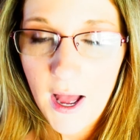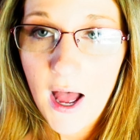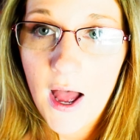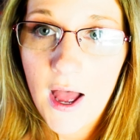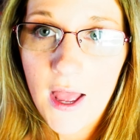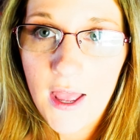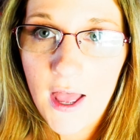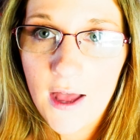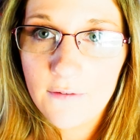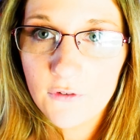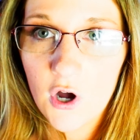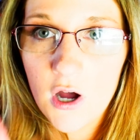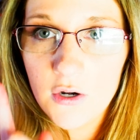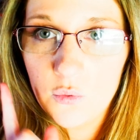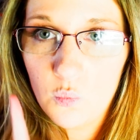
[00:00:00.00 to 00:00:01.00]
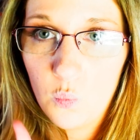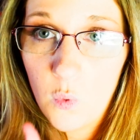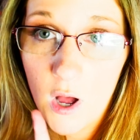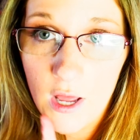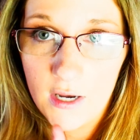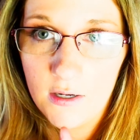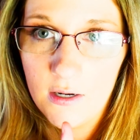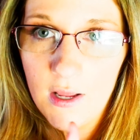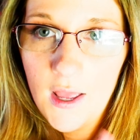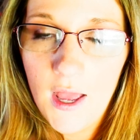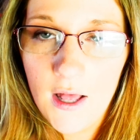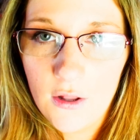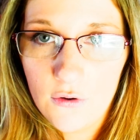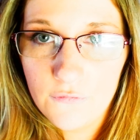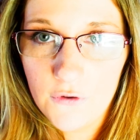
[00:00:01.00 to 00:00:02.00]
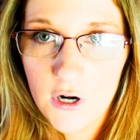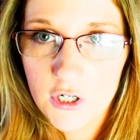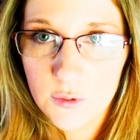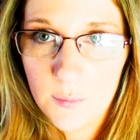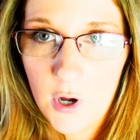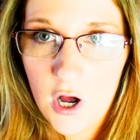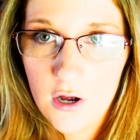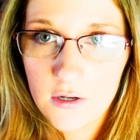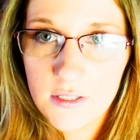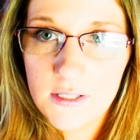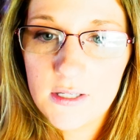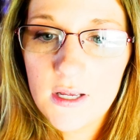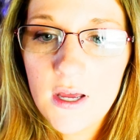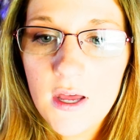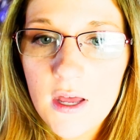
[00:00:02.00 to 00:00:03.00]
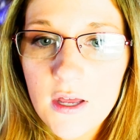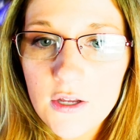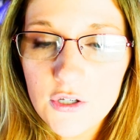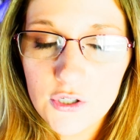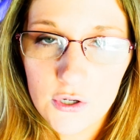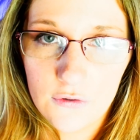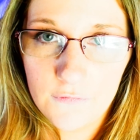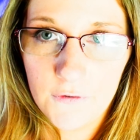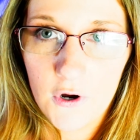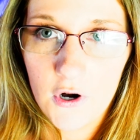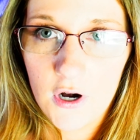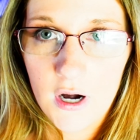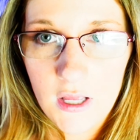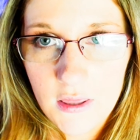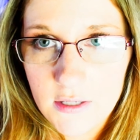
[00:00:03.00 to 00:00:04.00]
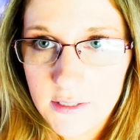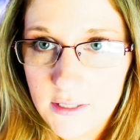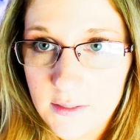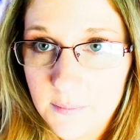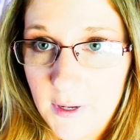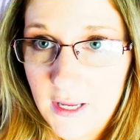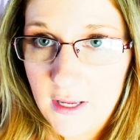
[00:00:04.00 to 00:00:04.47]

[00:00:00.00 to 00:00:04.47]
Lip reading: I have gotten 1 HelloFresh box so far, and this is